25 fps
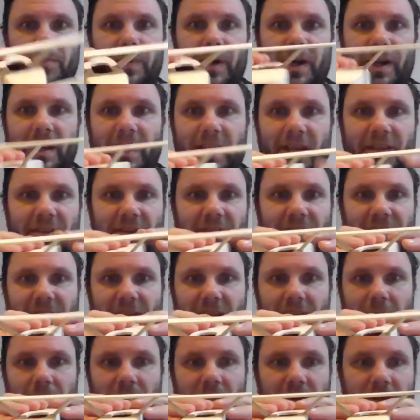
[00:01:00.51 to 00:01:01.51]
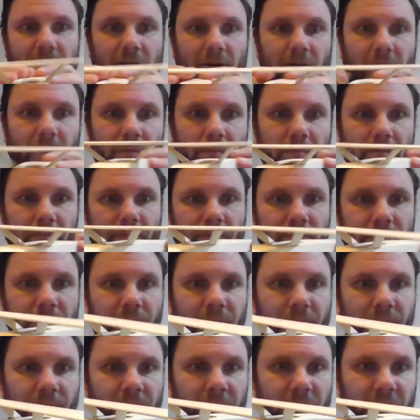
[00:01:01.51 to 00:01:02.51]
But at the same time,
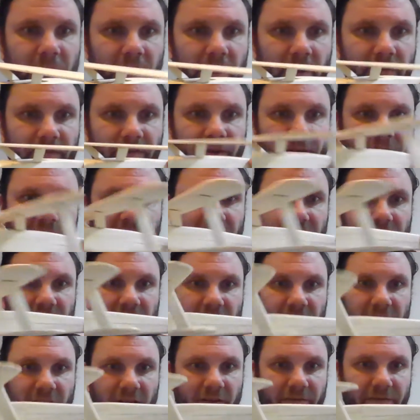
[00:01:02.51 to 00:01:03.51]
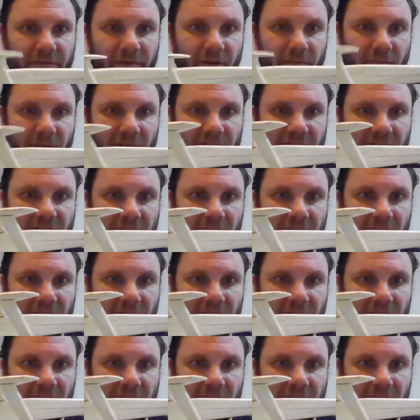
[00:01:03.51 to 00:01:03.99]
if you see it from a